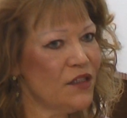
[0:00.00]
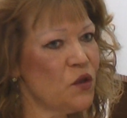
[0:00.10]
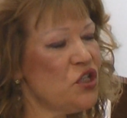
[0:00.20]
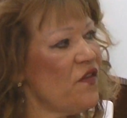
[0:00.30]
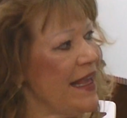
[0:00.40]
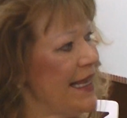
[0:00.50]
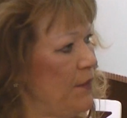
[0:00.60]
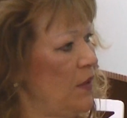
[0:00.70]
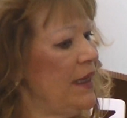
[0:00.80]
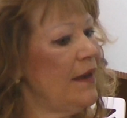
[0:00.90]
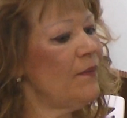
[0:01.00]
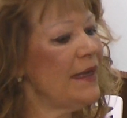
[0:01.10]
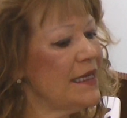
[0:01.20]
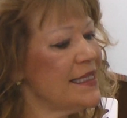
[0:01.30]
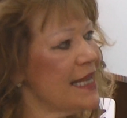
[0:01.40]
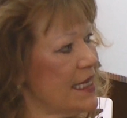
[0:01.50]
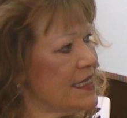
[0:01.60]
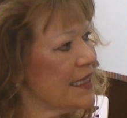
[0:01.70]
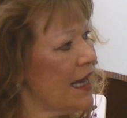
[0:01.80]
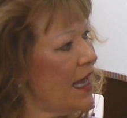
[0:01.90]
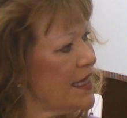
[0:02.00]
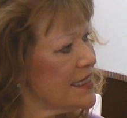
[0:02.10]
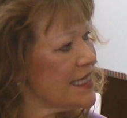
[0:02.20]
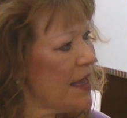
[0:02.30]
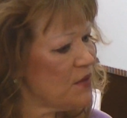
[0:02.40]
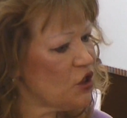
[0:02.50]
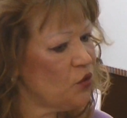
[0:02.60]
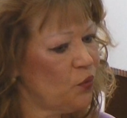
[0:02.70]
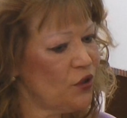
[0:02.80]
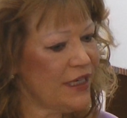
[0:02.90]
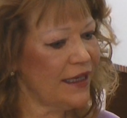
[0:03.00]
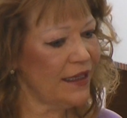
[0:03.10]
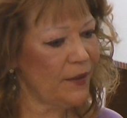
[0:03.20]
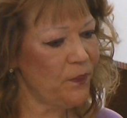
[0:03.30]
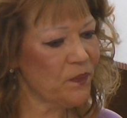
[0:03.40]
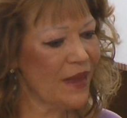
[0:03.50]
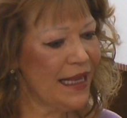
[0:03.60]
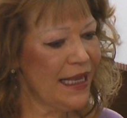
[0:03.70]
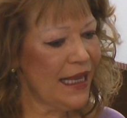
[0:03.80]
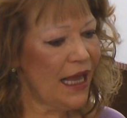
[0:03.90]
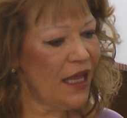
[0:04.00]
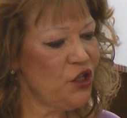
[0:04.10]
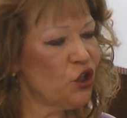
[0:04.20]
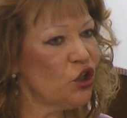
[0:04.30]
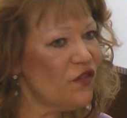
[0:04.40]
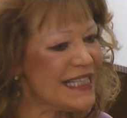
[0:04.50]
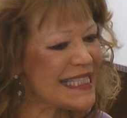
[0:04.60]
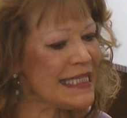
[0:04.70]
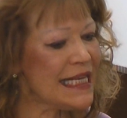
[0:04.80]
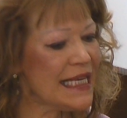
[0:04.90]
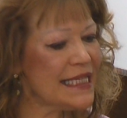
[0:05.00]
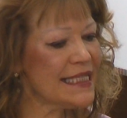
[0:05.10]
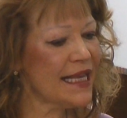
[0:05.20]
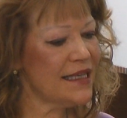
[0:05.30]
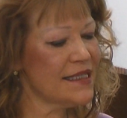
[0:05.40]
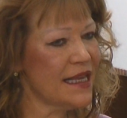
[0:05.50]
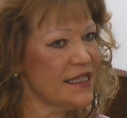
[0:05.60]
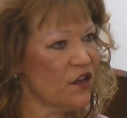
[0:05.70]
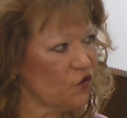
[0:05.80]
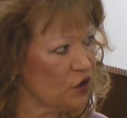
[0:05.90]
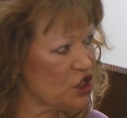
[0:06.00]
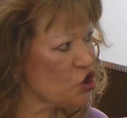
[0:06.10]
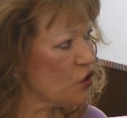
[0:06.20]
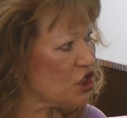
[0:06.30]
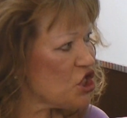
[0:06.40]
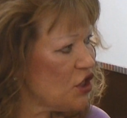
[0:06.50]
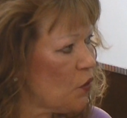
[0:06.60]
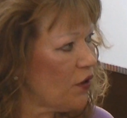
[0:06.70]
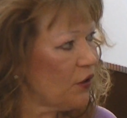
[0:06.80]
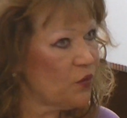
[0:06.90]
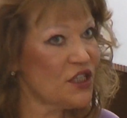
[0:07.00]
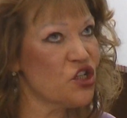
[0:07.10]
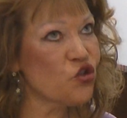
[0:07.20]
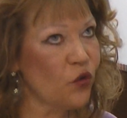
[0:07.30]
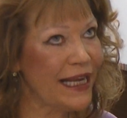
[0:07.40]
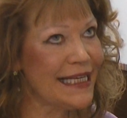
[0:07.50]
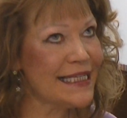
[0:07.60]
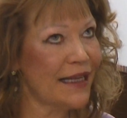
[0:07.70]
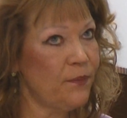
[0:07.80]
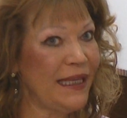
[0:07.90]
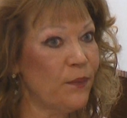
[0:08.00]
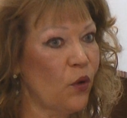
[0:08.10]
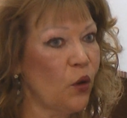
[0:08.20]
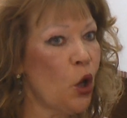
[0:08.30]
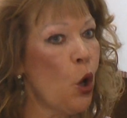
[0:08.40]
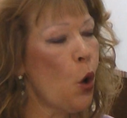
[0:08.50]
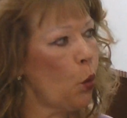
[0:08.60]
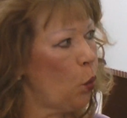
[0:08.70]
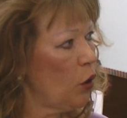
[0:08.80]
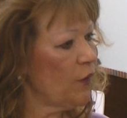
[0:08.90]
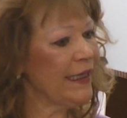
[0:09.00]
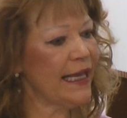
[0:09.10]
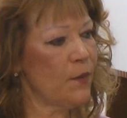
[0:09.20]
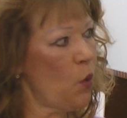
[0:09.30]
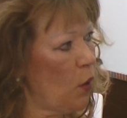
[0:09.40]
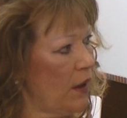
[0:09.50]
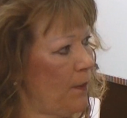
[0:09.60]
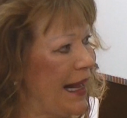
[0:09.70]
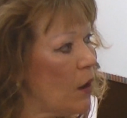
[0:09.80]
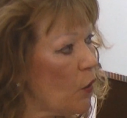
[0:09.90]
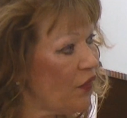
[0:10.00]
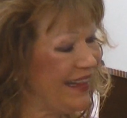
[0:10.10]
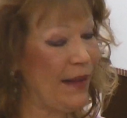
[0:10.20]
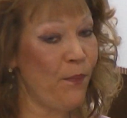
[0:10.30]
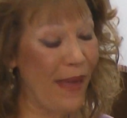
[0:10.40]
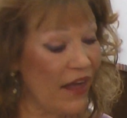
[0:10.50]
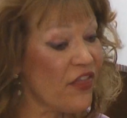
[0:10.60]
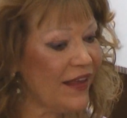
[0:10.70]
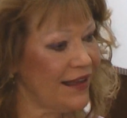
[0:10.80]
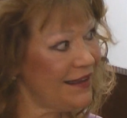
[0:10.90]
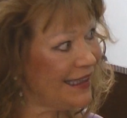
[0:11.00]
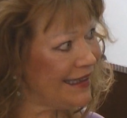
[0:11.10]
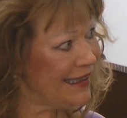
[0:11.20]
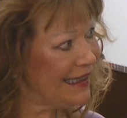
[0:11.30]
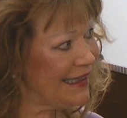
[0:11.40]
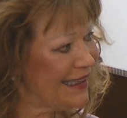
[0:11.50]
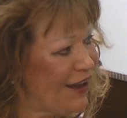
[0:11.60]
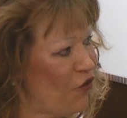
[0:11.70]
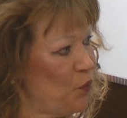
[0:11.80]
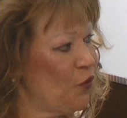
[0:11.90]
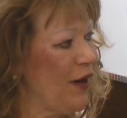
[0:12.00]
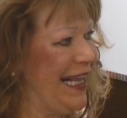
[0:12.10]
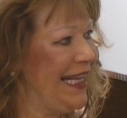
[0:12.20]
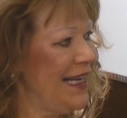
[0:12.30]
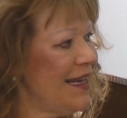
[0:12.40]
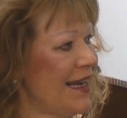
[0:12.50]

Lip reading: Don't you think it, in a sense, the concept put a nervousness, a sense of restriction or restraint on people worrying more about the method of praying?